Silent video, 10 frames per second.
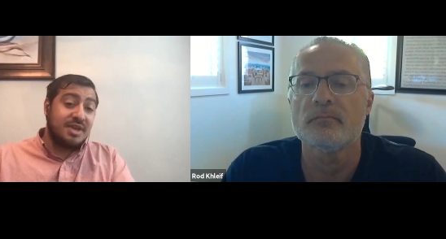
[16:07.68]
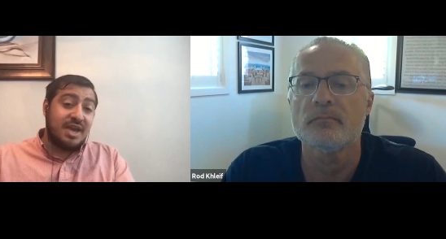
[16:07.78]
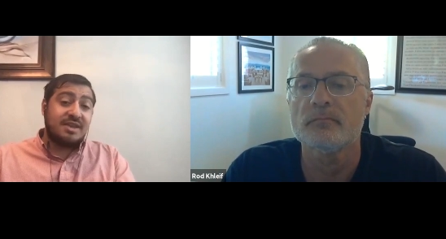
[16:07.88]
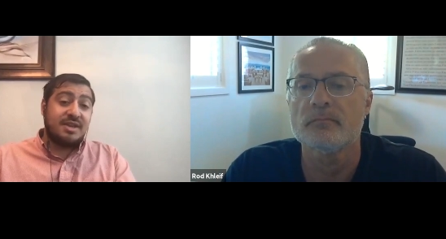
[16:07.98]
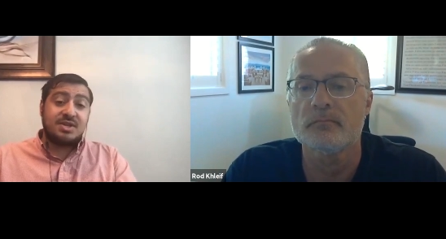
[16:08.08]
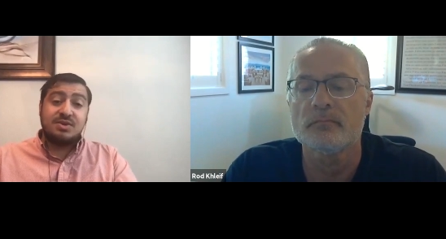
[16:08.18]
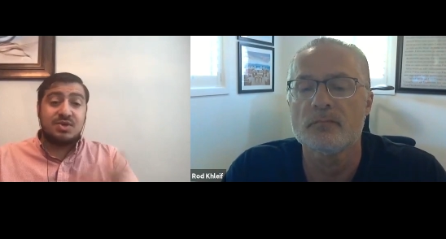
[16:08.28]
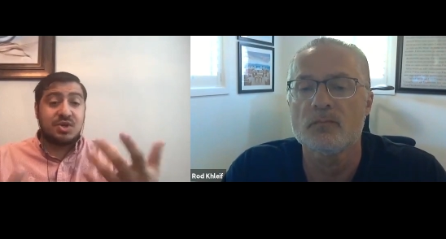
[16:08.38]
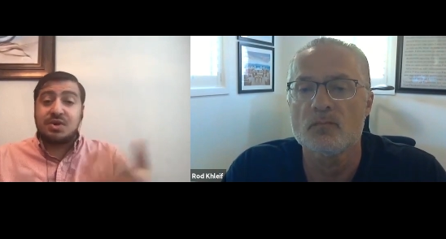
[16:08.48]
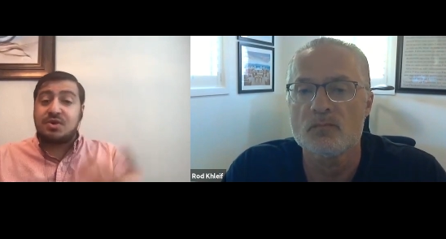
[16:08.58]
Speaker 1: get to is
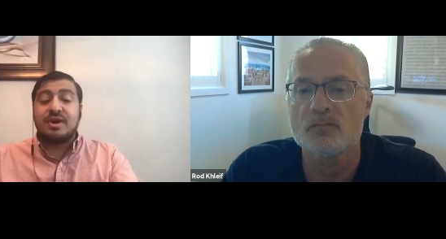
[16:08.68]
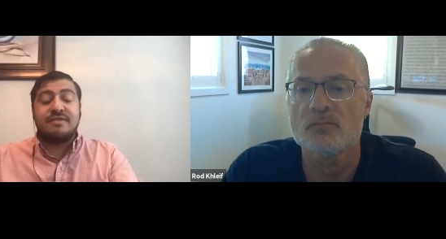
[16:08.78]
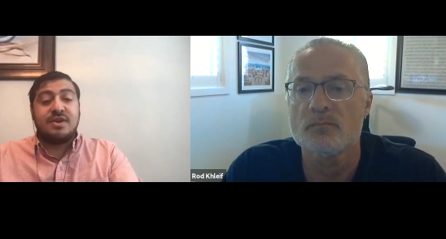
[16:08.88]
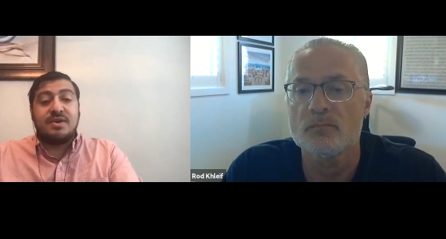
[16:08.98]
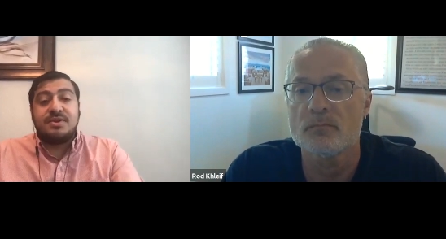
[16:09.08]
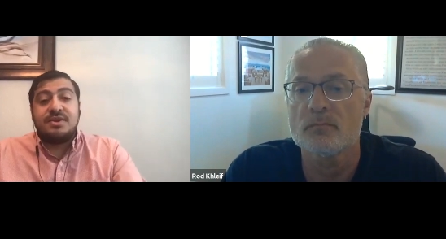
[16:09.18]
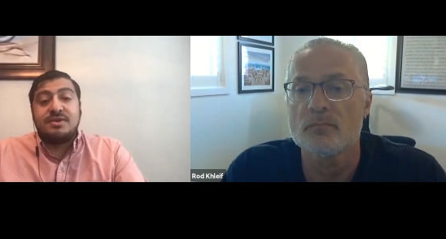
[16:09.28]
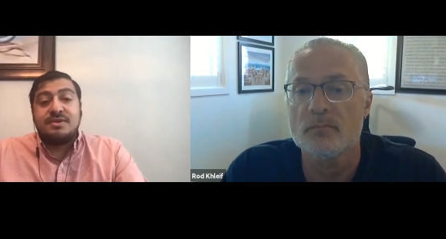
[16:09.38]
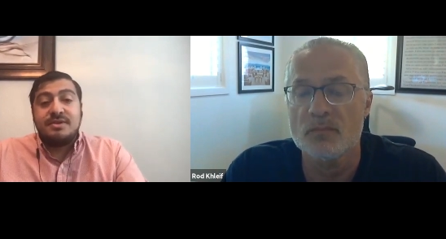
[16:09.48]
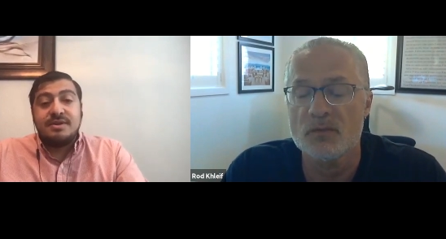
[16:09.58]
gravy on the deal.
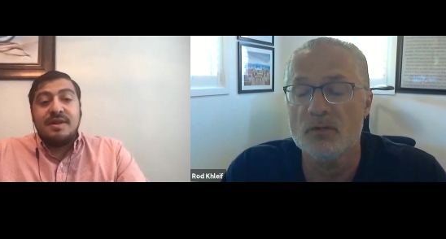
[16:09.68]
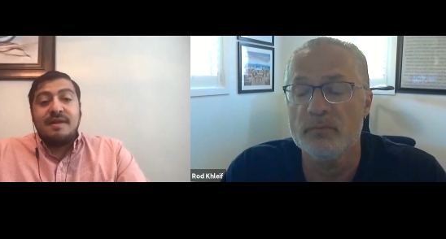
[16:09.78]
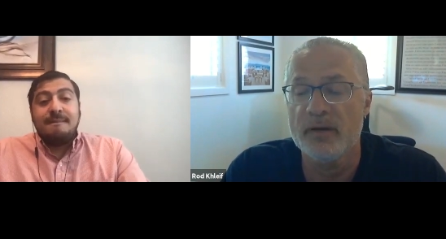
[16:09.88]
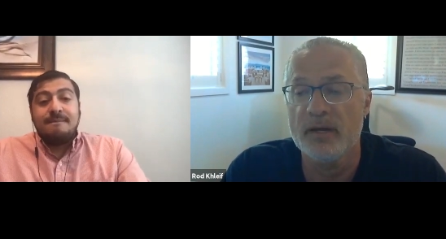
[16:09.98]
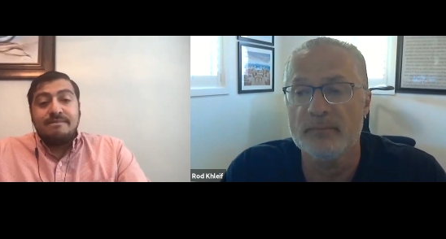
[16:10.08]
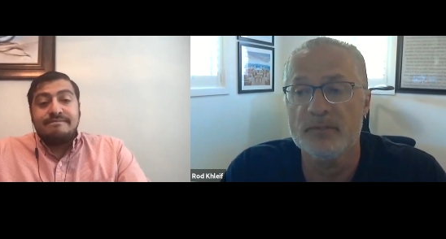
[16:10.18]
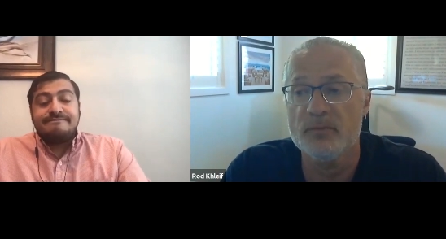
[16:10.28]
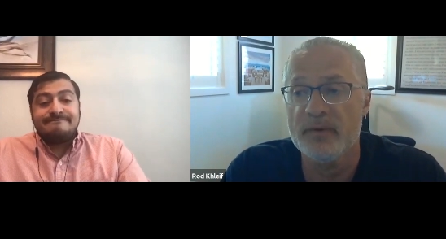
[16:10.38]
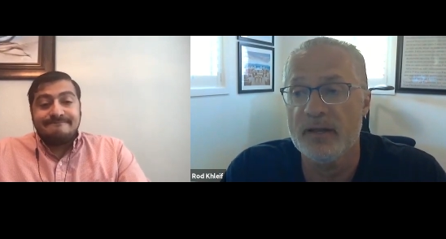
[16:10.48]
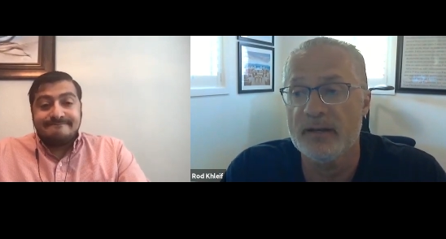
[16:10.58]
Speaker 2: You bet. You
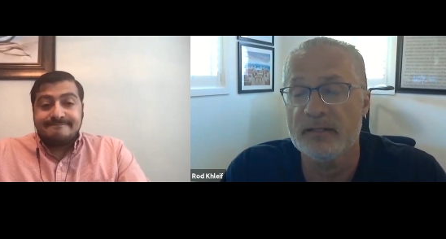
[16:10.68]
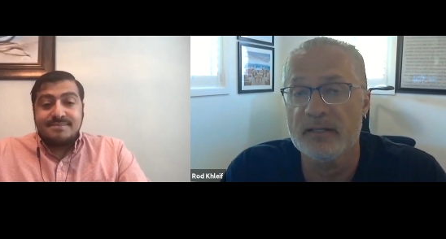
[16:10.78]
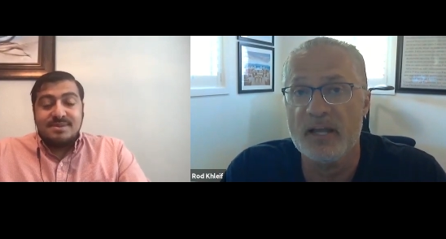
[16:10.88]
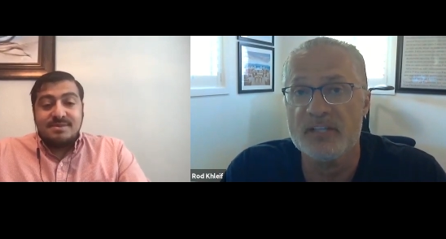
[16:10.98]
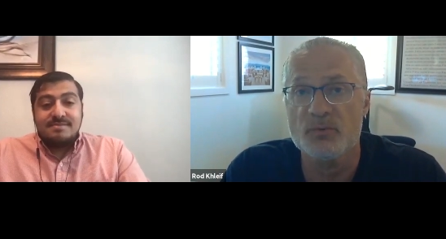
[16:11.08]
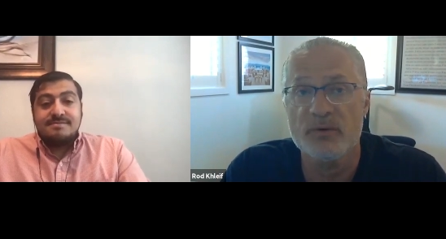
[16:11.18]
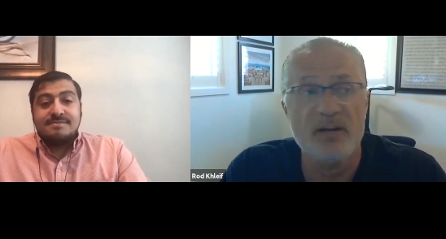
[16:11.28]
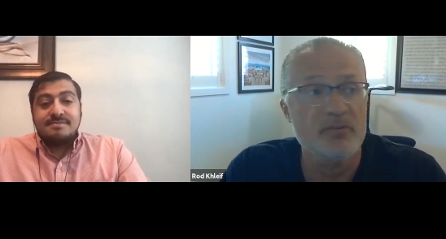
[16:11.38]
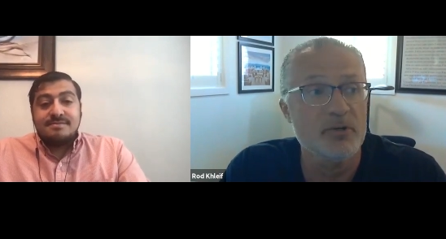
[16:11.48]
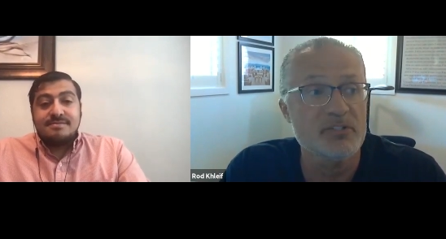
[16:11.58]
bet. And guys, whenever
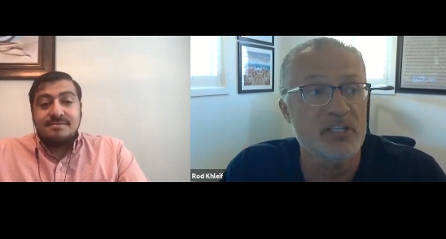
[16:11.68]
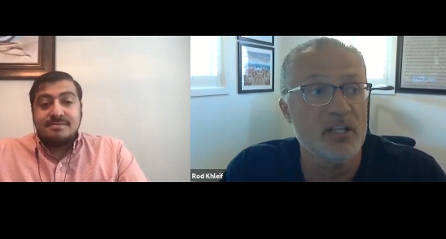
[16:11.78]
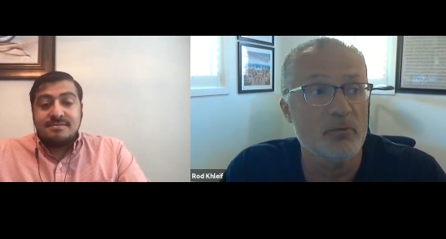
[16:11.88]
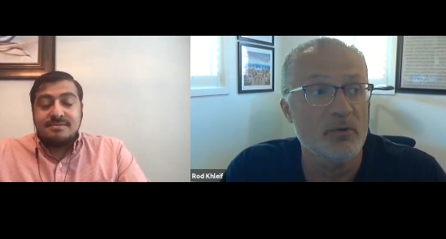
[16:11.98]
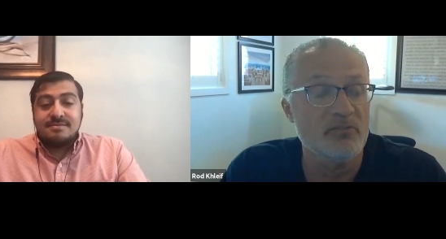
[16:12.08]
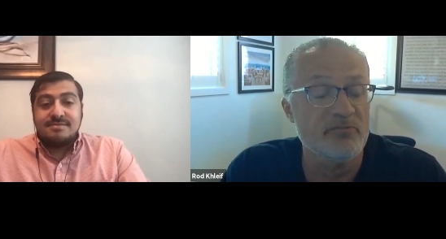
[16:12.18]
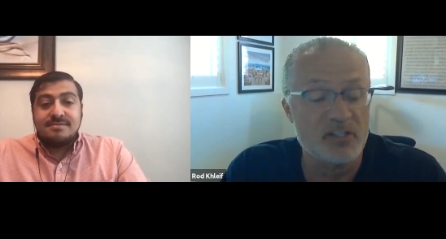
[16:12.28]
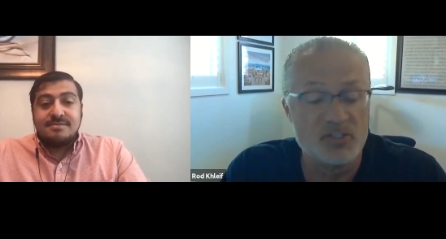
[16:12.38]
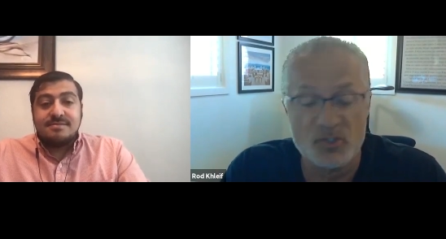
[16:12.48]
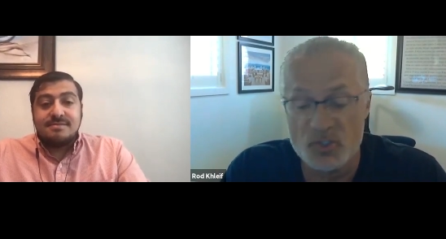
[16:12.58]
you're dealing with
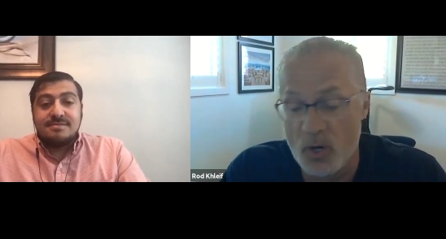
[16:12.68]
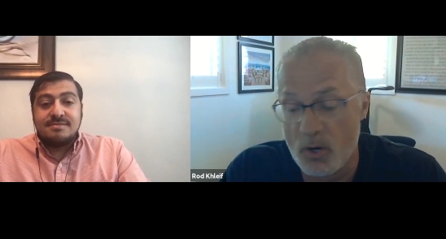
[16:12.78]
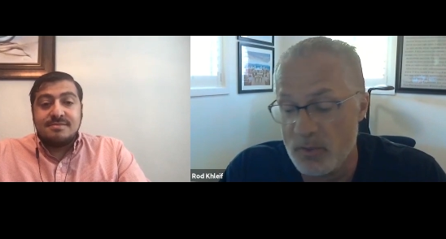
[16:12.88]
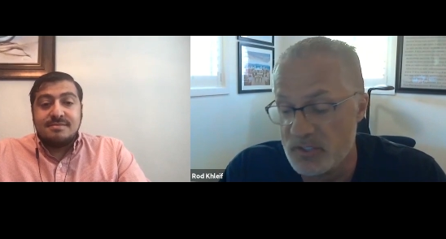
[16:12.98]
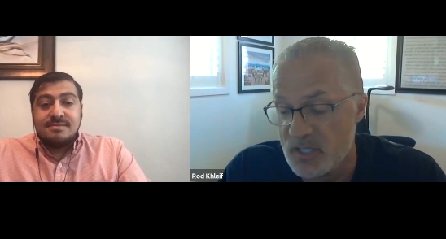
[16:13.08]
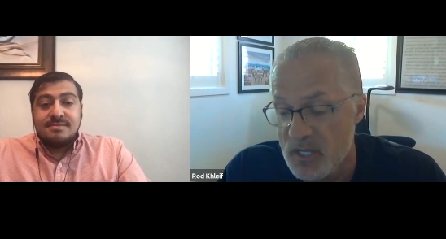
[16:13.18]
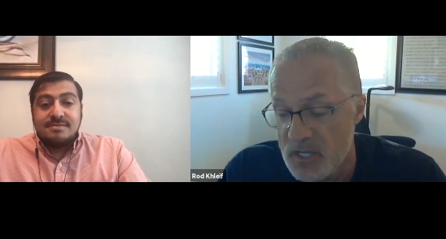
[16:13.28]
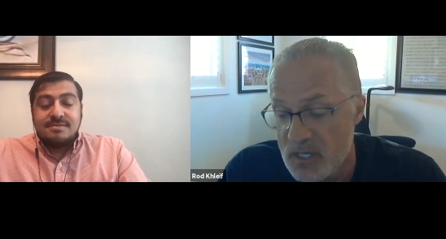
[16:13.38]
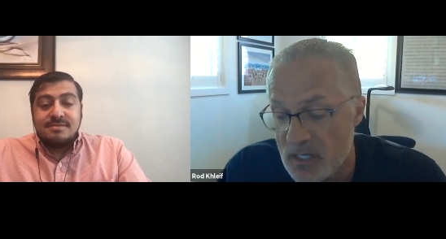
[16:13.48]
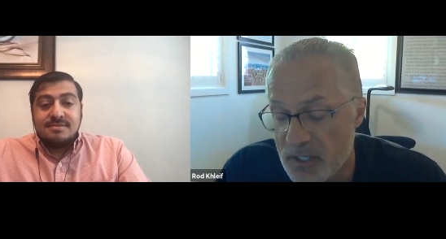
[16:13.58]
investors, you always
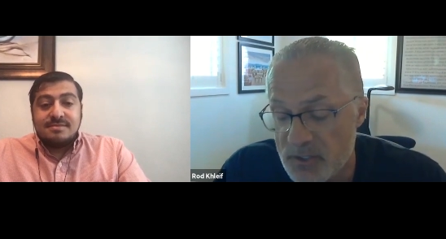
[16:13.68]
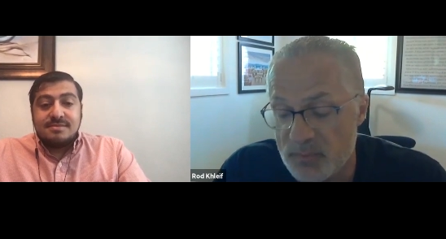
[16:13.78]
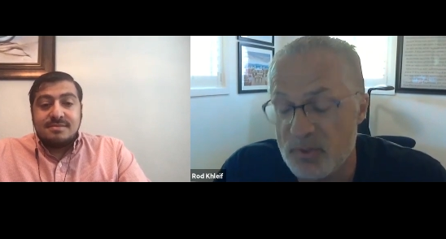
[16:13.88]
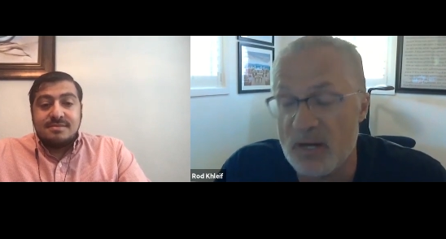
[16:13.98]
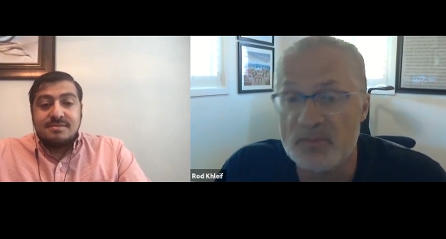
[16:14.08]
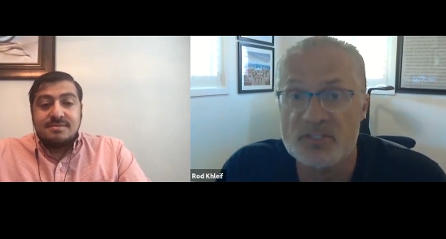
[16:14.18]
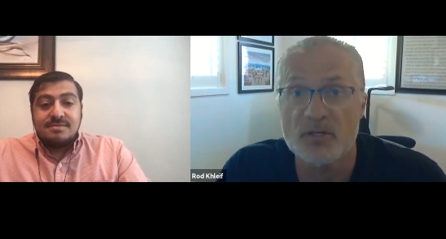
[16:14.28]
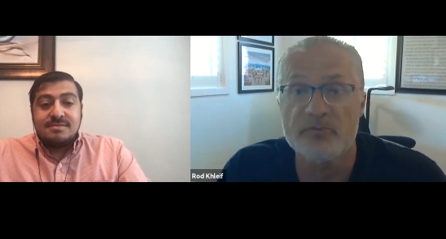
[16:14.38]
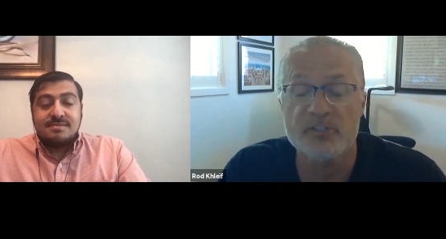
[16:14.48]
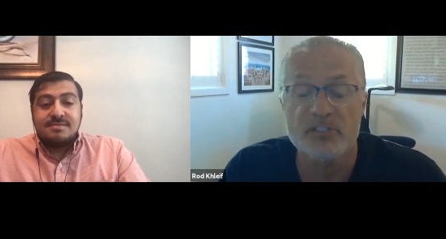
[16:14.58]
under promise and
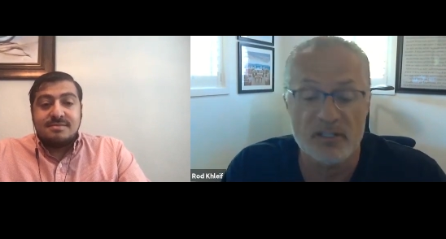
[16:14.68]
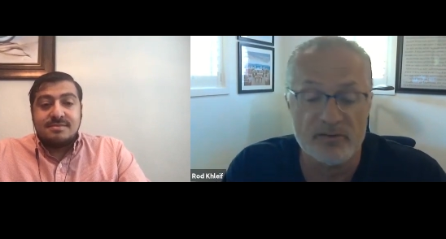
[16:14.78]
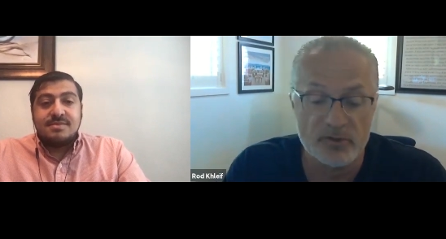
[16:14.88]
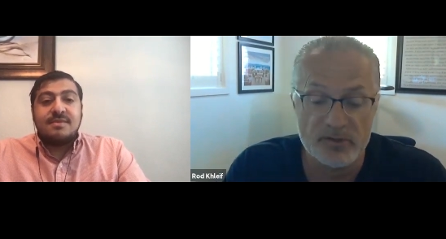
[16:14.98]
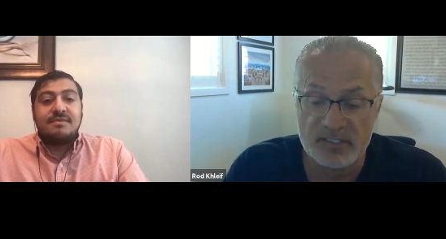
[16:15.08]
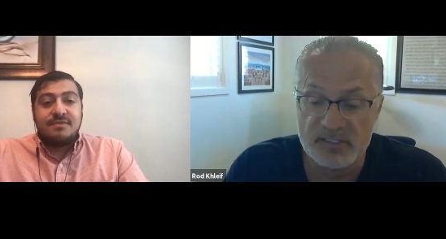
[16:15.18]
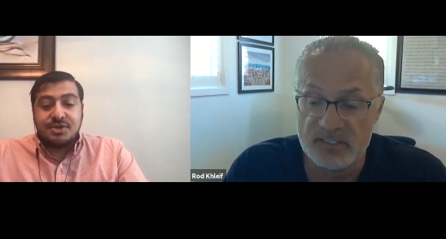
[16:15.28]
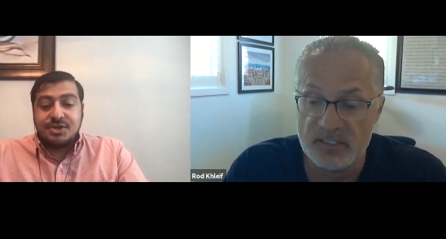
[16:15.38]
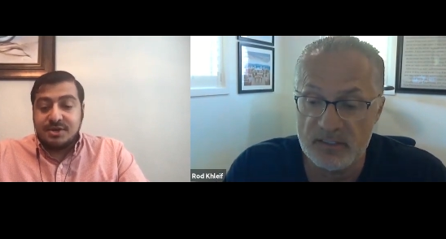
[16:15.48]
over deliver. That's, uh, sure. uh,